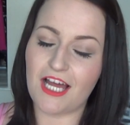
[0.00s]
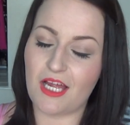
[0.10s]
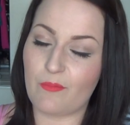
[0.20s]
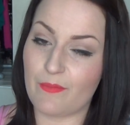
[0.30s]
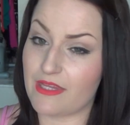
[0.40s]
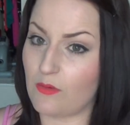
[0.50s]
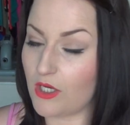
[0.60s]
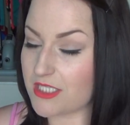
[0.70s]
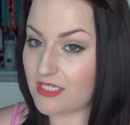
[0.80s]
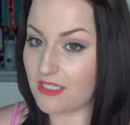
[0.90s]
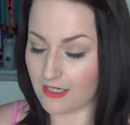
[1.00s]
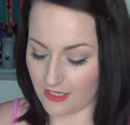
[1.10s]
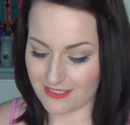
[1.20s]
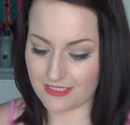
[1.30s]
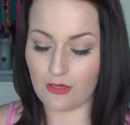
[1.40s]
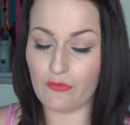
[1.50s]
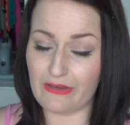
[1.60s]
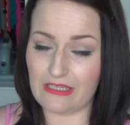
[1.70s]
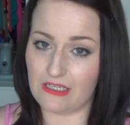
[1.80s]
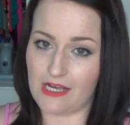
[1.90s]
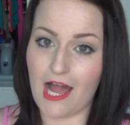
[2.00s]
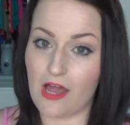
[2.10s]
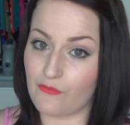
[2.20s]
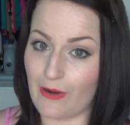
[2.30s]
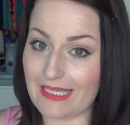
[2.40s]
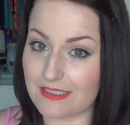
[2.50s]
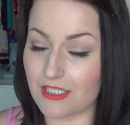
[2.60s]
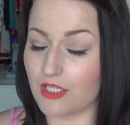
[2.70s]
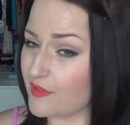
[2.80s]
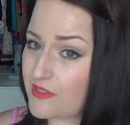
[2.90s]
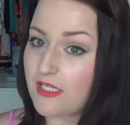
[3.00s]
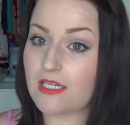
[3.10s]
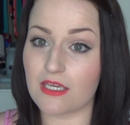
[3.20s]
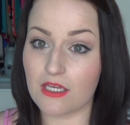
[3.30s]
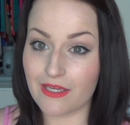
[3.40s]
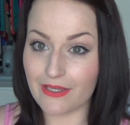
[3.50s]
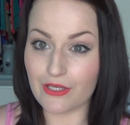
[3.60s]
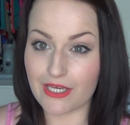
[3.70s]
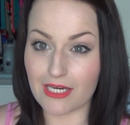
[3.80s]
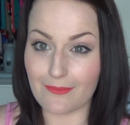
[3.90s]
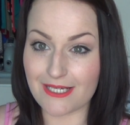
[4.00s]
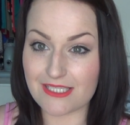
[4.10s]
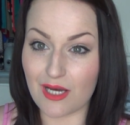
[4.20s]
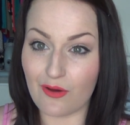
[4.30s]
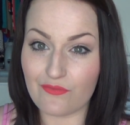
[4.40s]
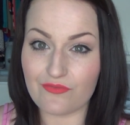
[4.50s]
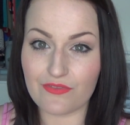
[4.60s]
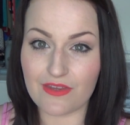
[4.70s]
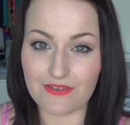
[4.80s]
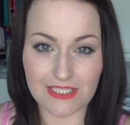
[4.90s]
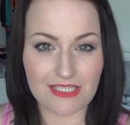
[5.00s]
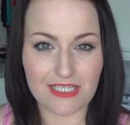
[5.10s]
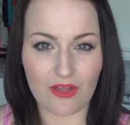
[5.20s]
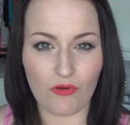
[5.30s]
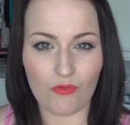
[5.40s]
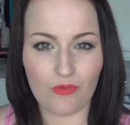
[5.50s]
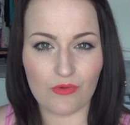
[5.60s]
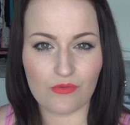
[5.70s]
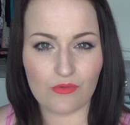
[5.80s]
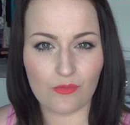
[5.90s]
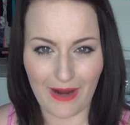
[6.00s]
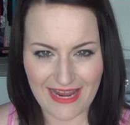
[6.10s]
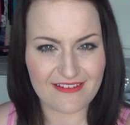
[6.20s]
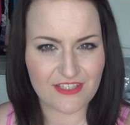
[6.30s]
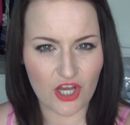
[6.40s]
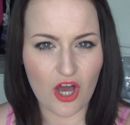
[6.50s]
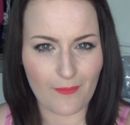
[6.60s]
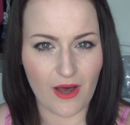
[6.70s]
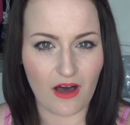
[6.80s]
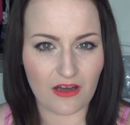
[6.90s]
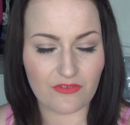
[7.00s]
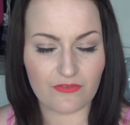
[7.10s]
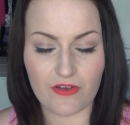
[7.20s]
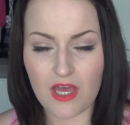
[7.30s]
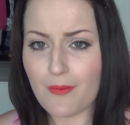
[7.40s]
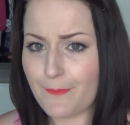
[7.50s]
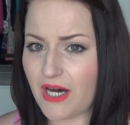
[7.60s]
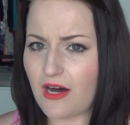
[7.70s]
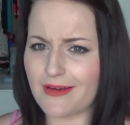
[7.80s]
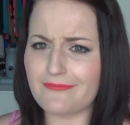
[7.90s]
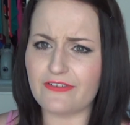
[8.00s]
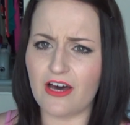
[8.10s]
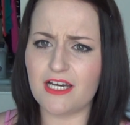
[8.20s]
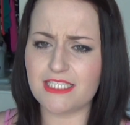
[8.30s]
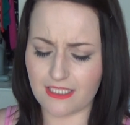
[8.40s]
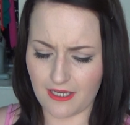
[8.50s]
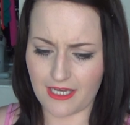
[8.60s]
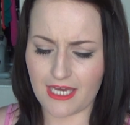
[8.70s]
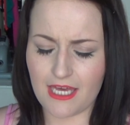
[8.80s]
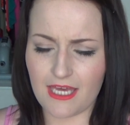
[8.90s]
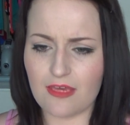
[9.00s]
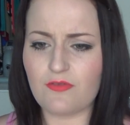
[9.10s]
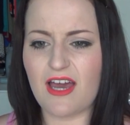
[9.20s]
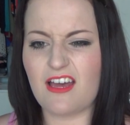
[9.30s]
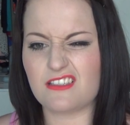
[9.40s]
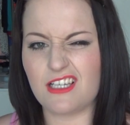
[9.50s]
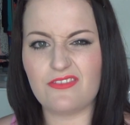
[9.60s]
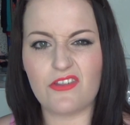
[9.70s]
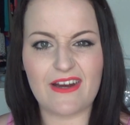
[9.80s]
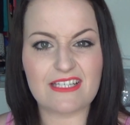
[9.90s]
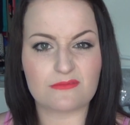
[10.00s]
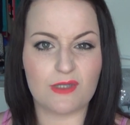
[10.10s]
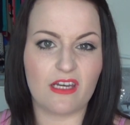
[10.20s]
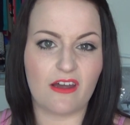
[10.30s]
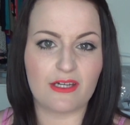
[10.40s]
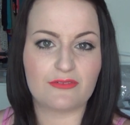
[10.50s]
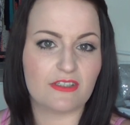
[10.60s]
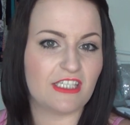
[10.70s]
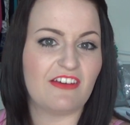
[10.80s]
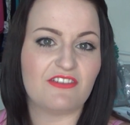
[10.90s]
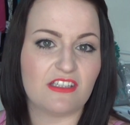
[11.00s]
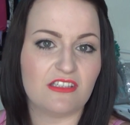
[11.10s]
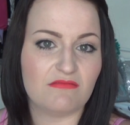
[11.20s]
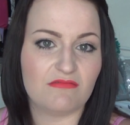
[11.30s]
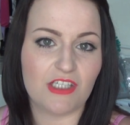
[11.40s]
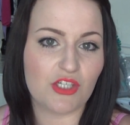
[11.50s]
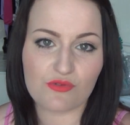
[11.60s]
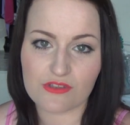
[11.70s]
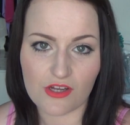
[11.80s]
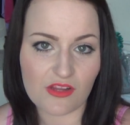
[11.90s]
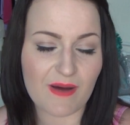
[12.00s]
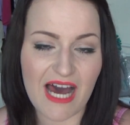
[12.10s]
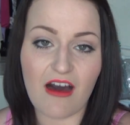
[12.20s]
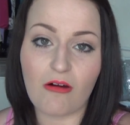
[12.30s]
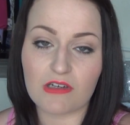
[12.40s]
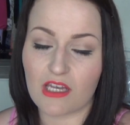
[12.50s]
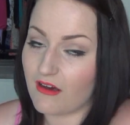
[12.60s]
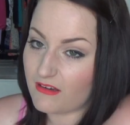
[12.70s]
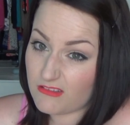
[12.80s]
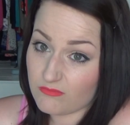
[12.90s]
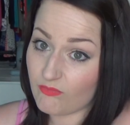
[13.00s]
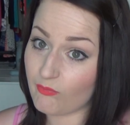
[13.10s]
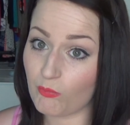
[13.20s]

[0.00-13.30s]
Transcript: But there wasn't, like, I still feel like I have weight to lose, like, looking at myself, there is still weight to come off, but I'm fine, like, if I had to live the rest of my life and never lose another pound, like,